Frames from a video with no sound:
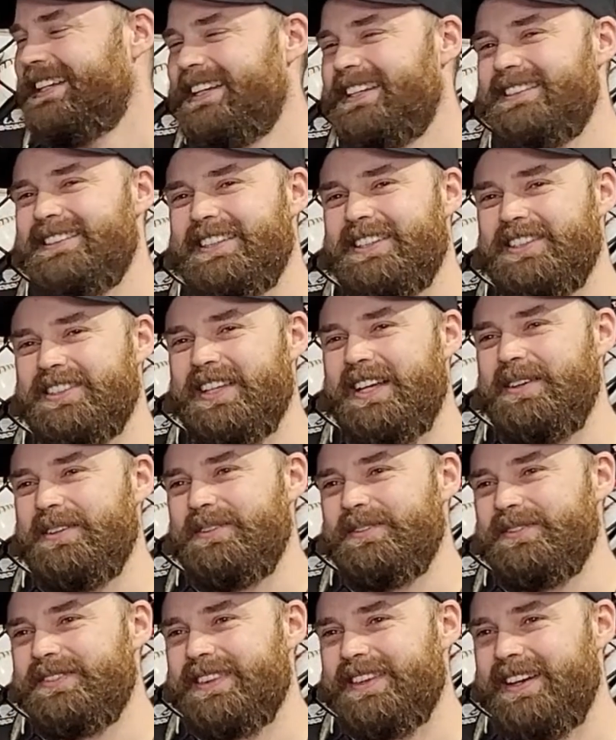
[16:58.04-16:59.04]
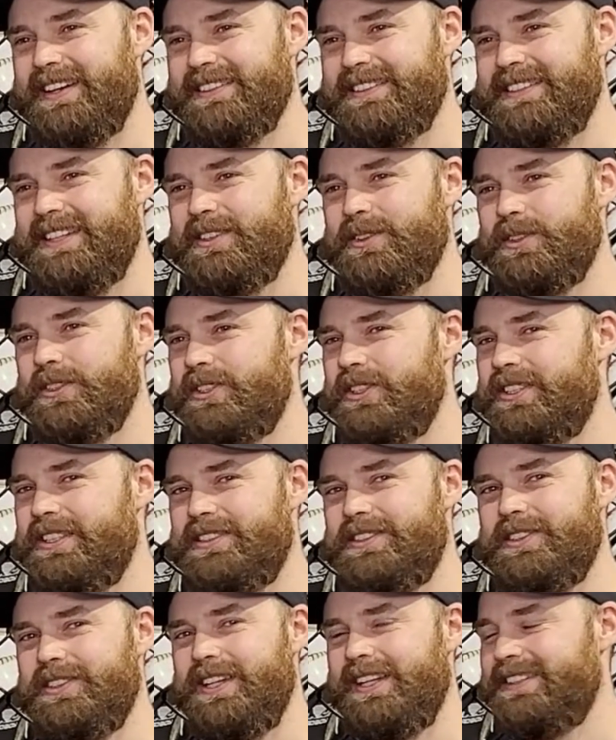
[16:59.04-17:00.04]
Because I started doing
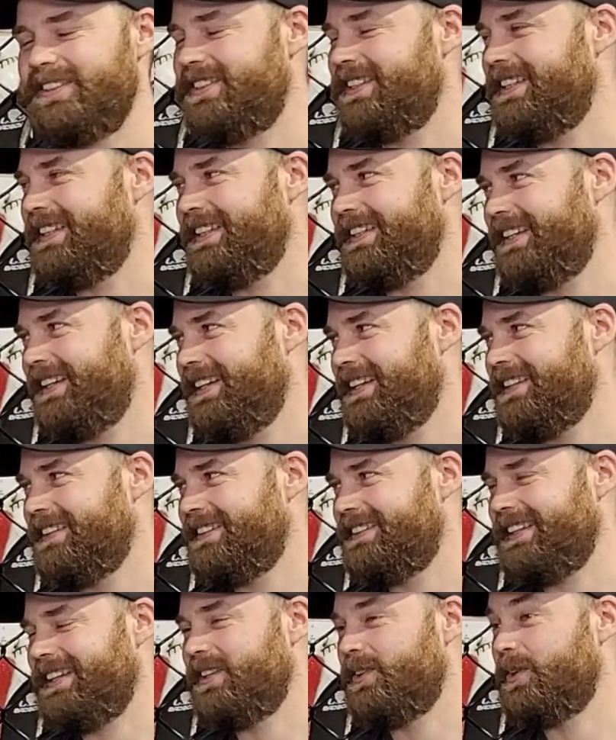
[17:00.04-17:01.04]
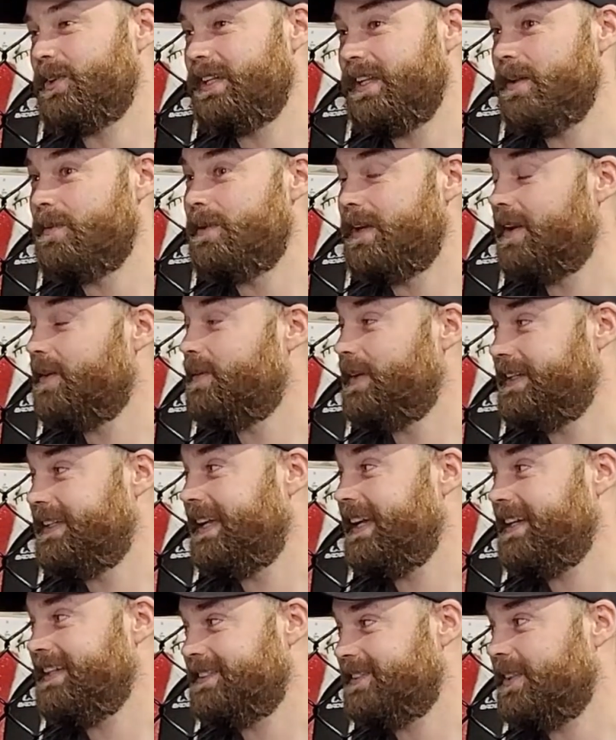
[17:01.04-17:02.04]
jiu-jitsu last year, and I do it in the middle of my
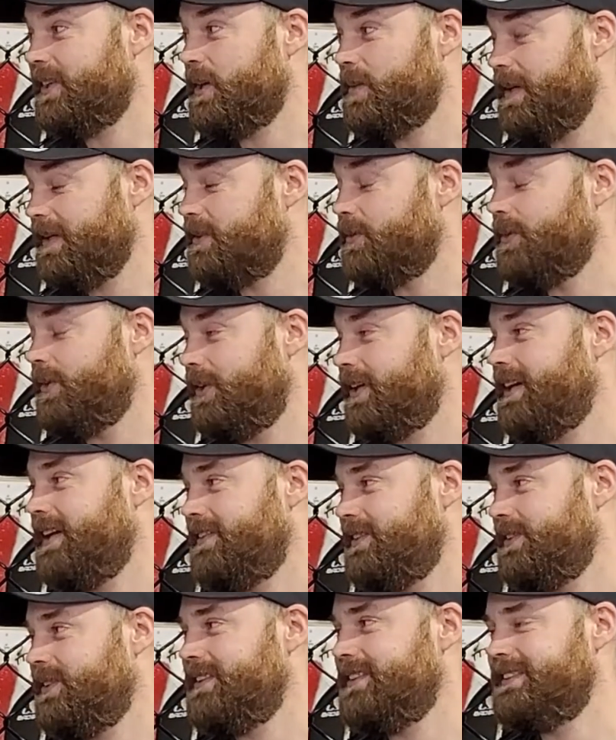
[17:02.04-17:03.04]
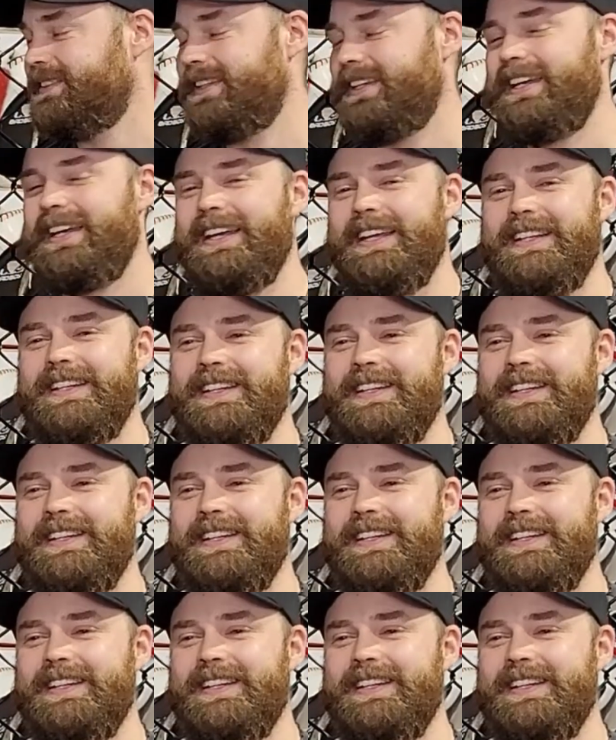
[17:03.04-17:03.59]
day. So I go back to work afterwards, and